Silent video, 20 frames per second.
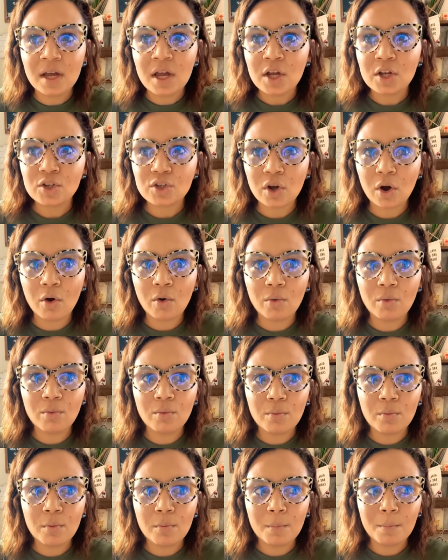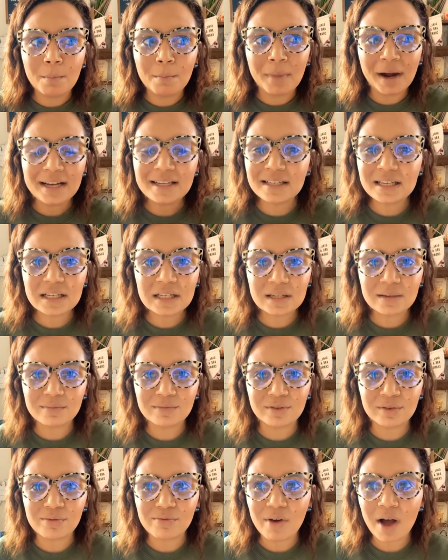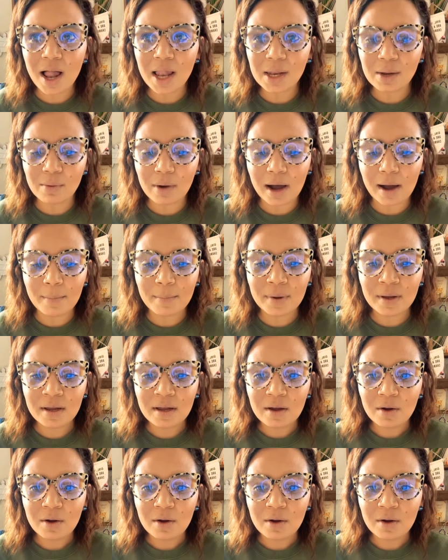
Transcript: So my system for follow-up,